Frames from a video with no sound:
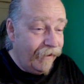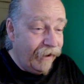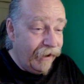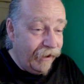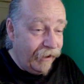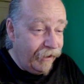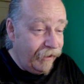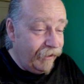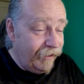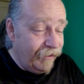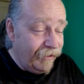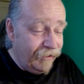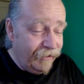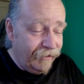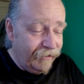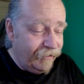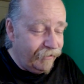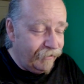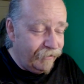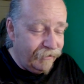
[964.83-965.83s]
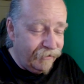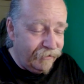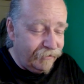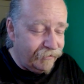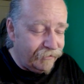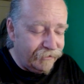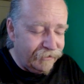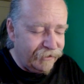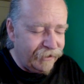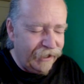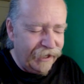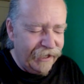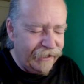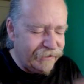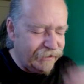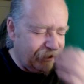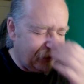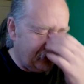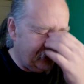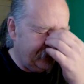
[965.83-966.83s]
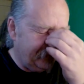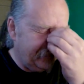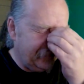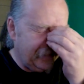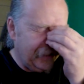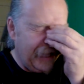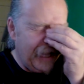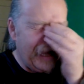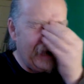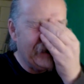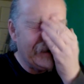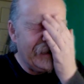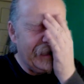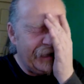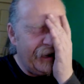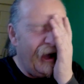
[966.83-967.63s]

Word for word: Ah, uh, classic. Classic.